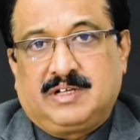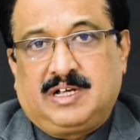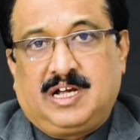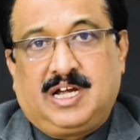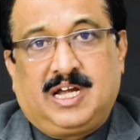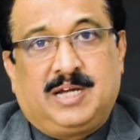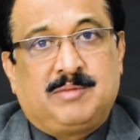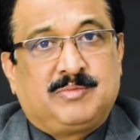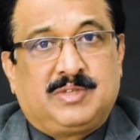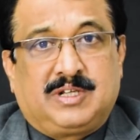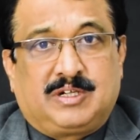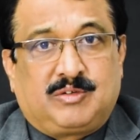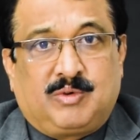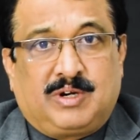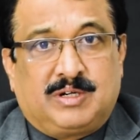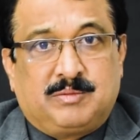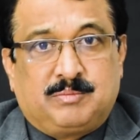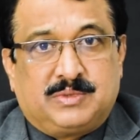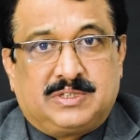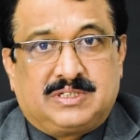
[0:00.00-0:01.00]
I am that
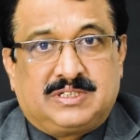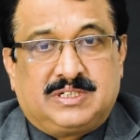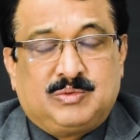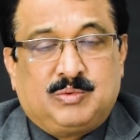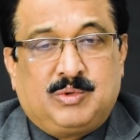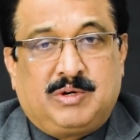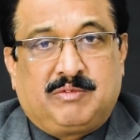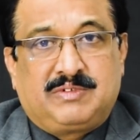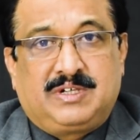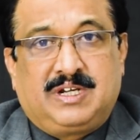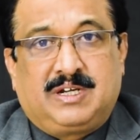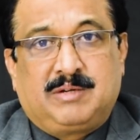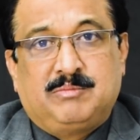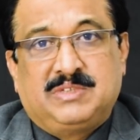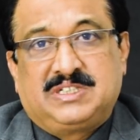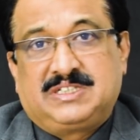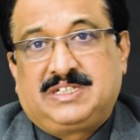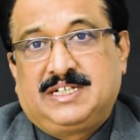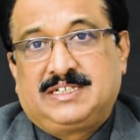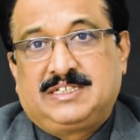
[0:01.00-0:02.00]
one person who have done
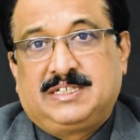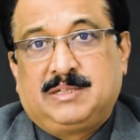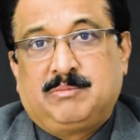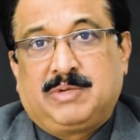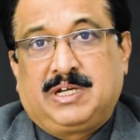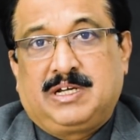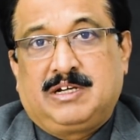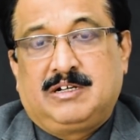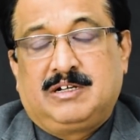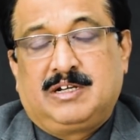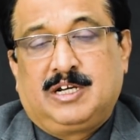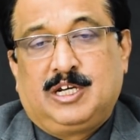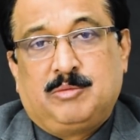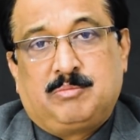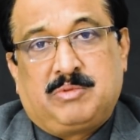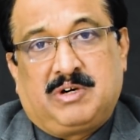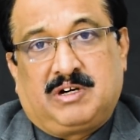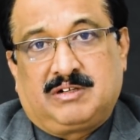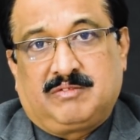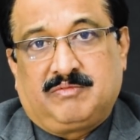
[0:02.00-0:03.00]
mistakes in my early
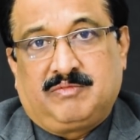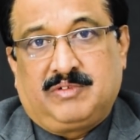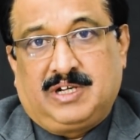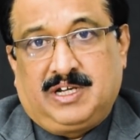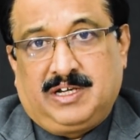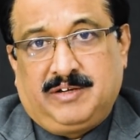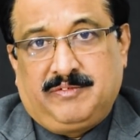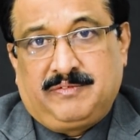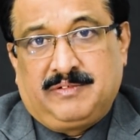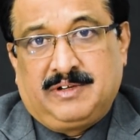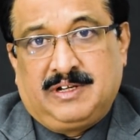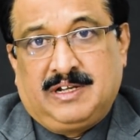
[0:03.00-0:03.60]
part of life.